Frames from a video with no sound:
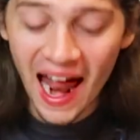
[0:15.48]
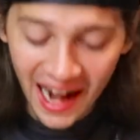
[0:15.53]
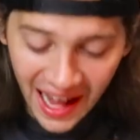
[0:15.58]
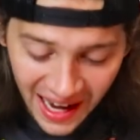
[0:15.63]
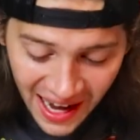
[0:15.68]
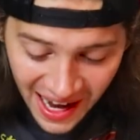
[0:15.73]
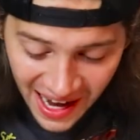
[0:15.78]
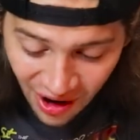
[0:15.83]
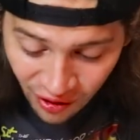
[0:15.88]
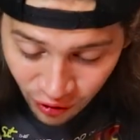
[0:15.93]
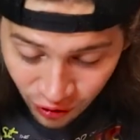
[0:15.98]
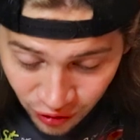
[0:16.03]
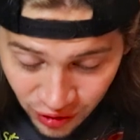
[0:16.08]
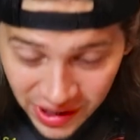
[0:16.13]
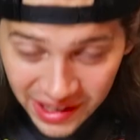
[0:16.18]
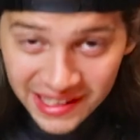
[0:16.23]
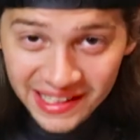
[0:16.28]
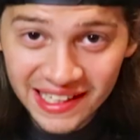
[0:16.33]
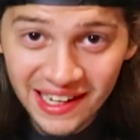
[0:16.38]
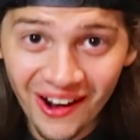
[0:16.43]
and I got a
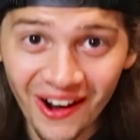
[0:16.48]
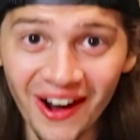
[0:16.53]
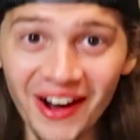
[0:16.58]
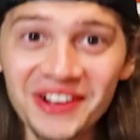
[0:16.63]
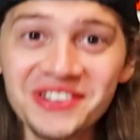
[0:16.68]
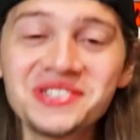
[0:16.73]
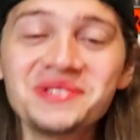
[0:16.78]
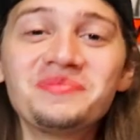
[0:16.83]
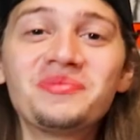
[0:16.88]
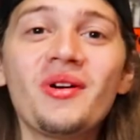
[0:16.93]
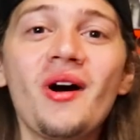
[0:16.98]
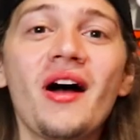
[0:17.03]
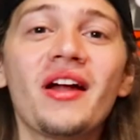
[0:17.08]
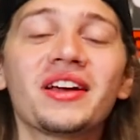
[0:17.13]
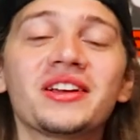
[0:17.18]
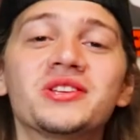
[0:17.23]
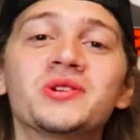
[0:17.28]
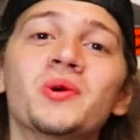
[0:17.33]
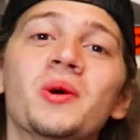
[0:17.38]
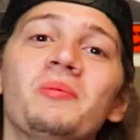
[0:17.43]
really awesome
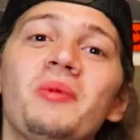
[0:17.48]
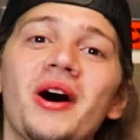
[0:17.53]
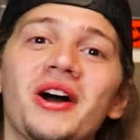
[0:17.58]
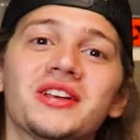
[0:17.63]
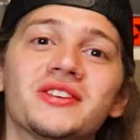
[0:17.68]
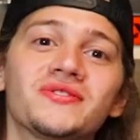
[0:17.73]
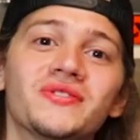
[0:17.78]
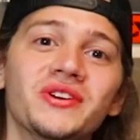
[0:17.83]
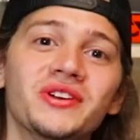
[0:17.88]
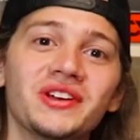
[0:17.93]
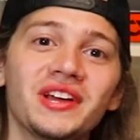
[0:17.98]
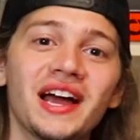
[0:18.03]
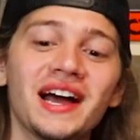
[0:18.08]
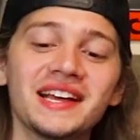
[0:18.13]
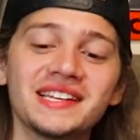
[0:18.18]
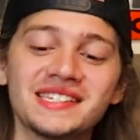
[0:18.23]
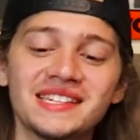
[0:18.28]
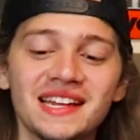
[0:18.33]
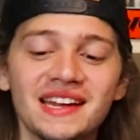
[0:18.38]
product to unbox for you guys